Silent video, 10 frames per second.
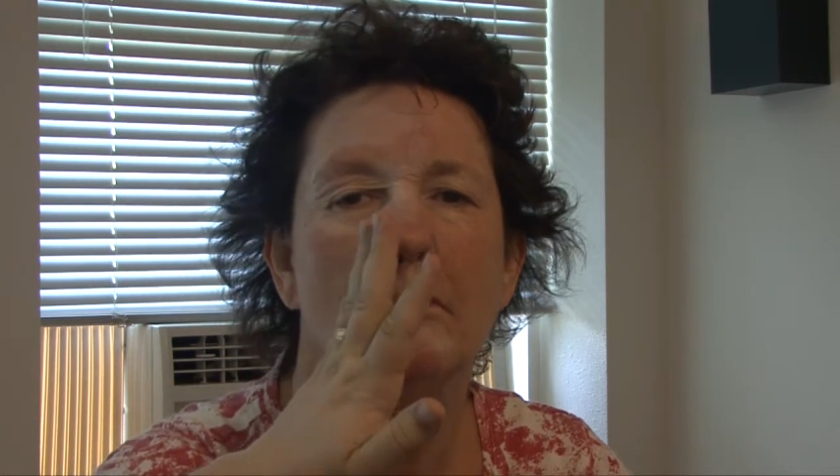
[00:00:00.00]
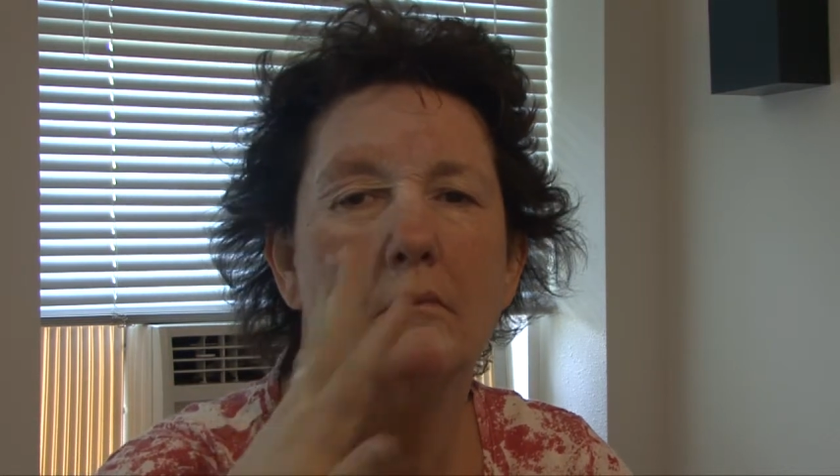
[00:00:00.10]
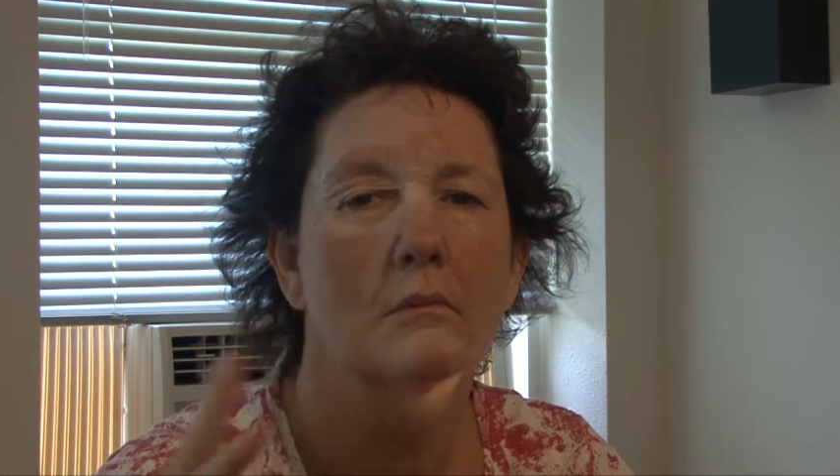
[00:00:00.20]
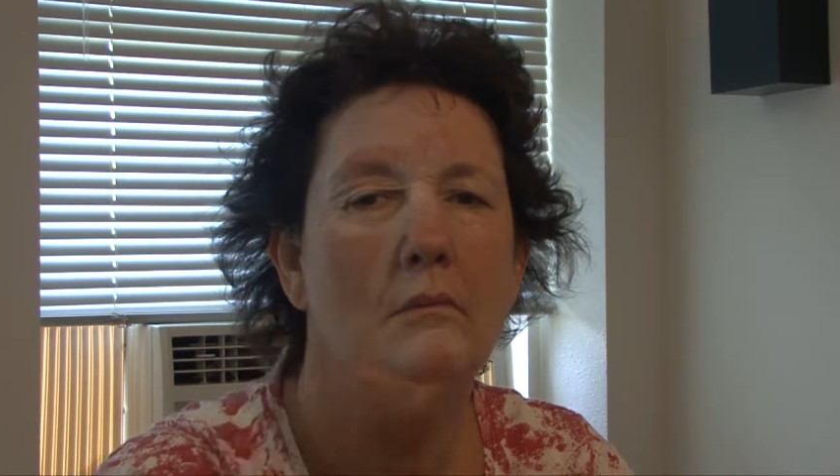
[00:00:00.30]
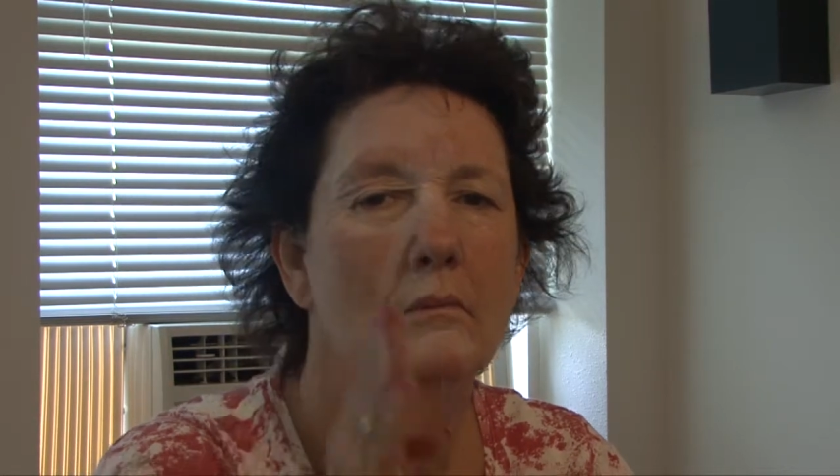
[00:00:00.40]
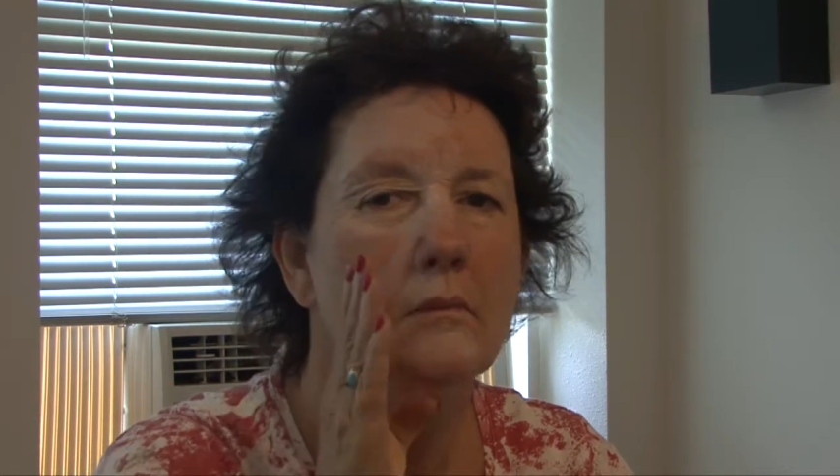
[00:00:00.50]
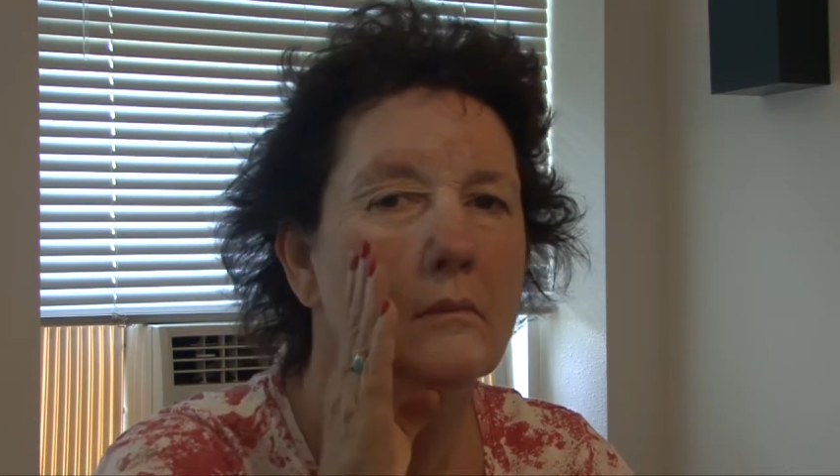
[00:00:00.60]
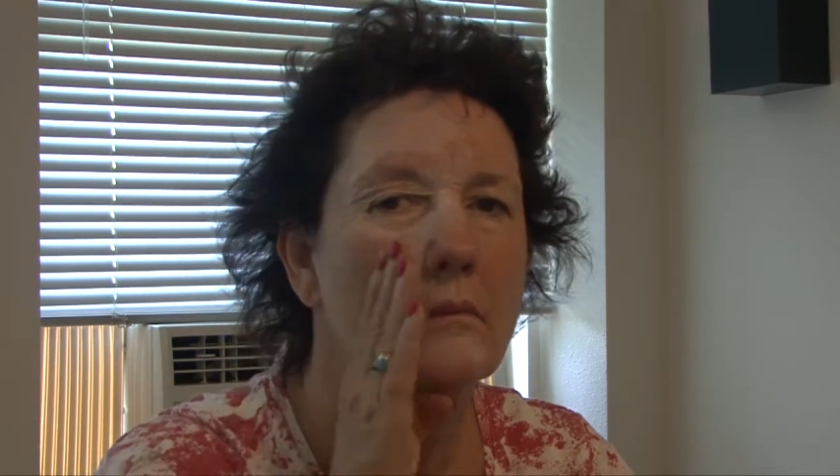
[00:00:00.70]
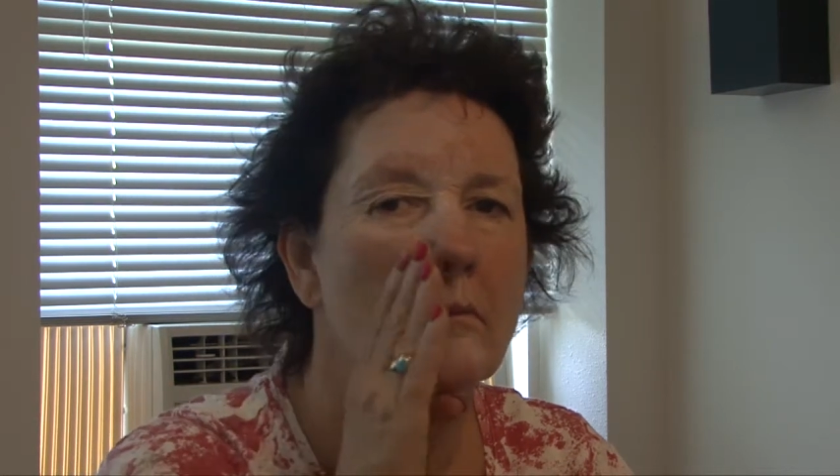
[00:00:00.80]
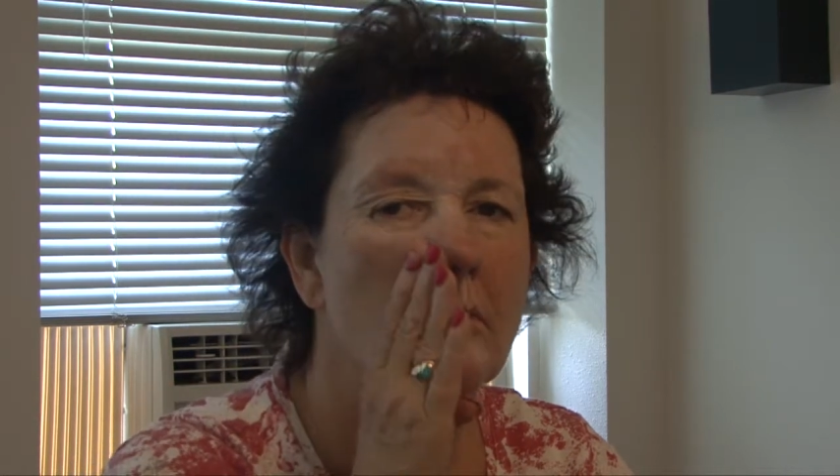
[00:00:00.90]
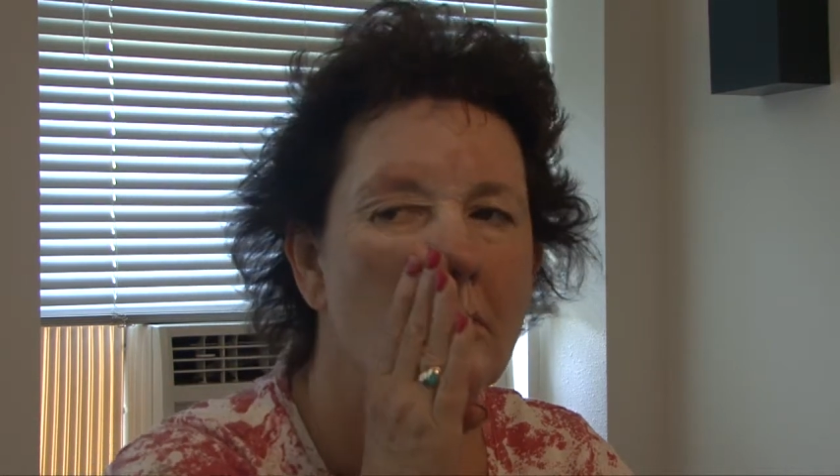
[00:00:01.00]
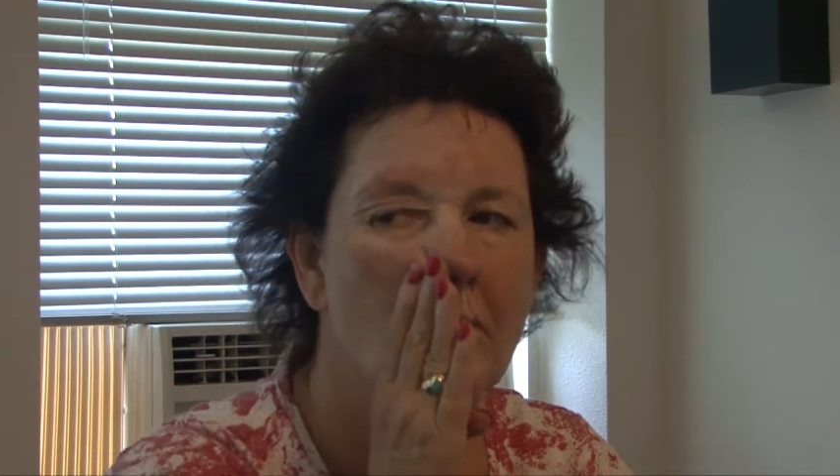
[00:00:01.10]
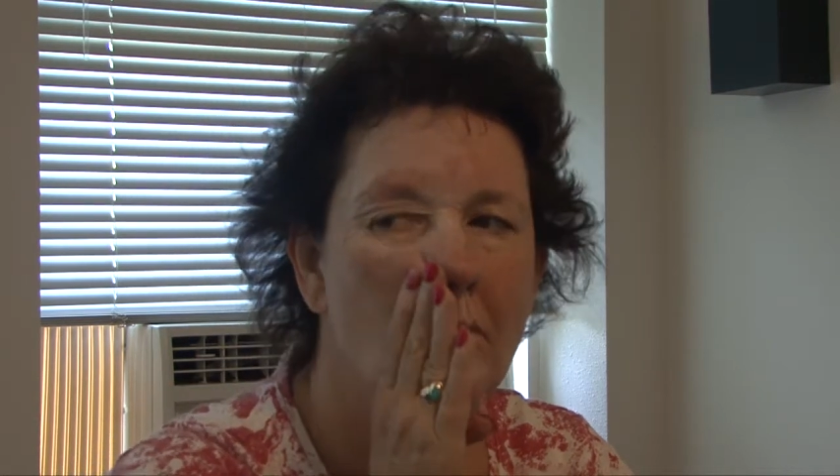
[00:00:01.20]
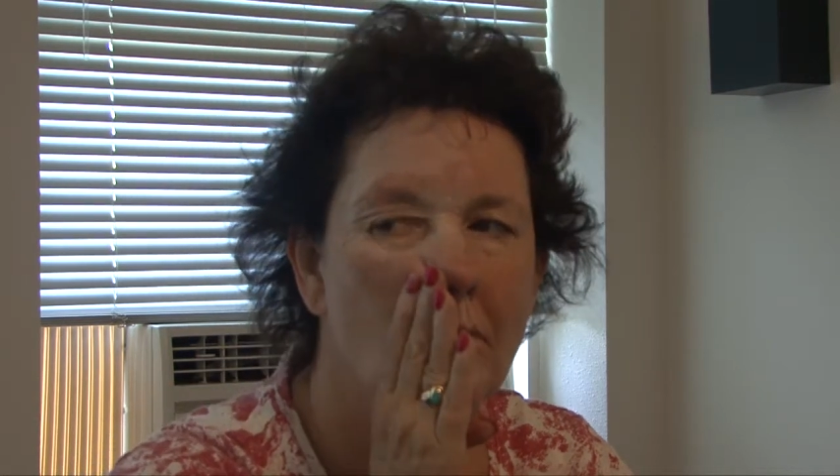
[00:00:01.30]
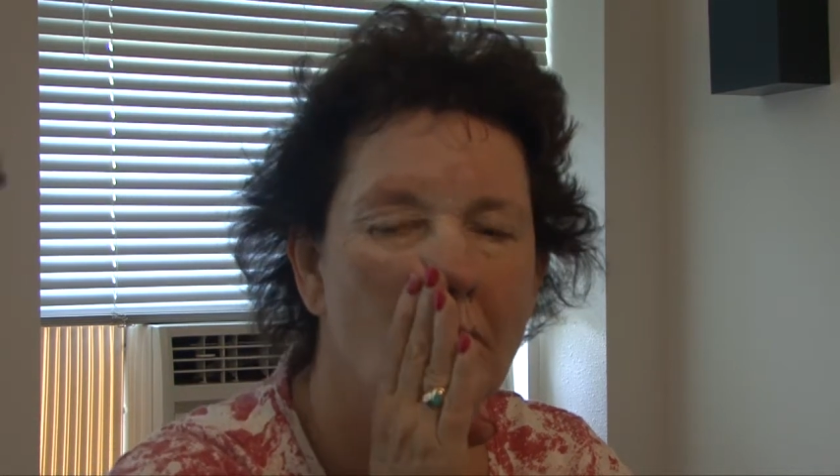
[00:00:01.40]
here.
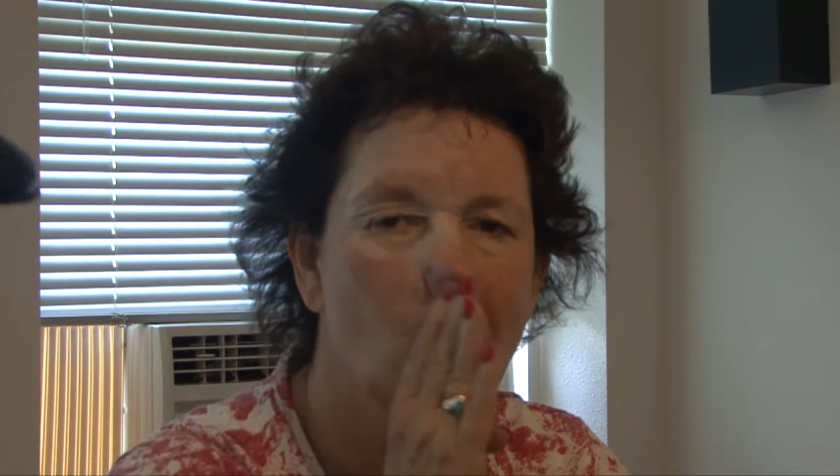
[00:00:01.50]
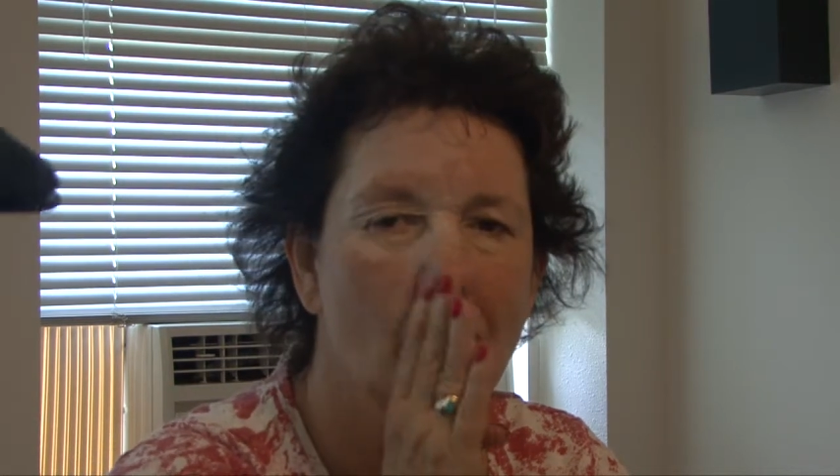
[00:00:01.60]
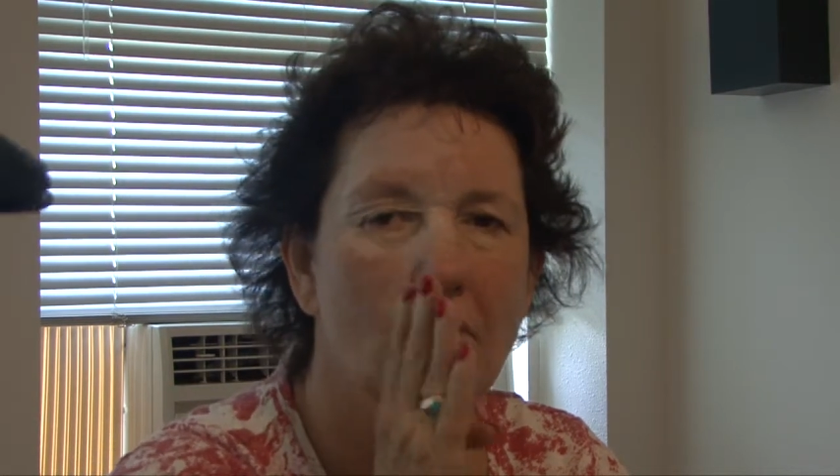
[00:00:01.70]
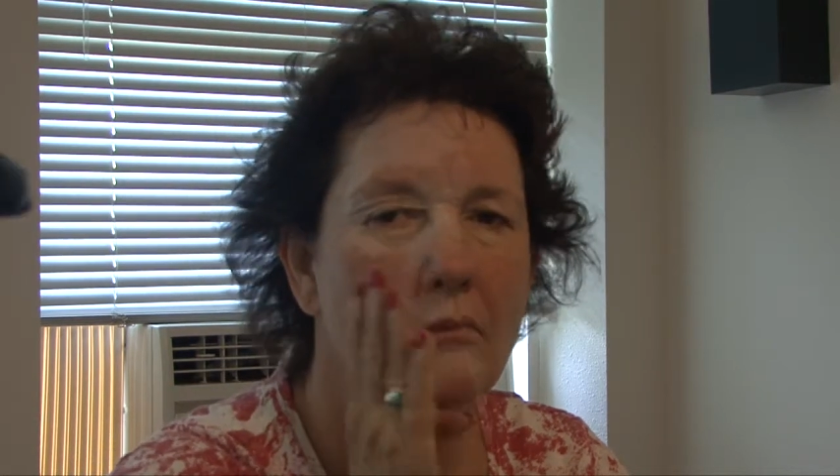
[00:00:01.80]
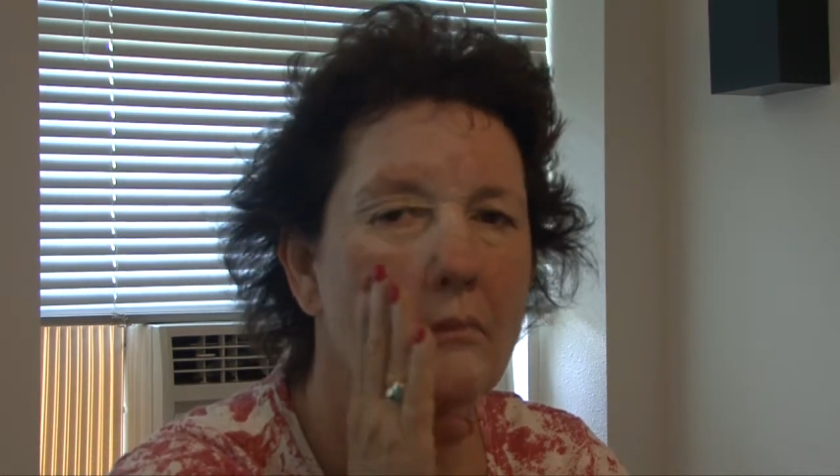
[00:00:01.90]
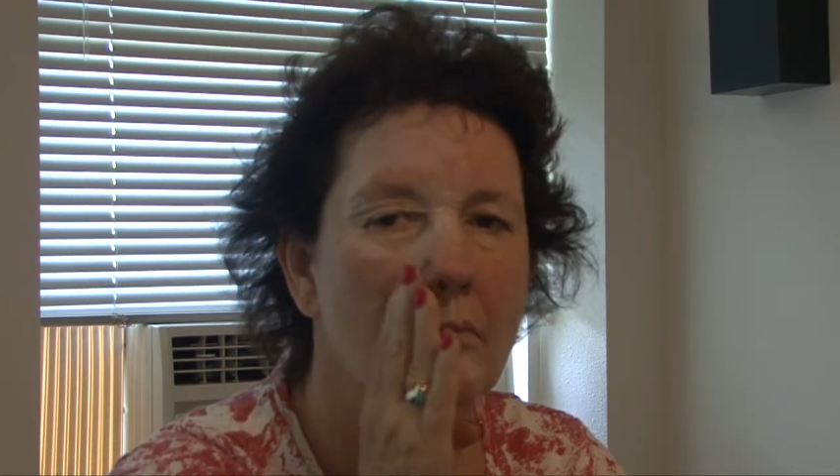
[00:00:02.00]
There you go.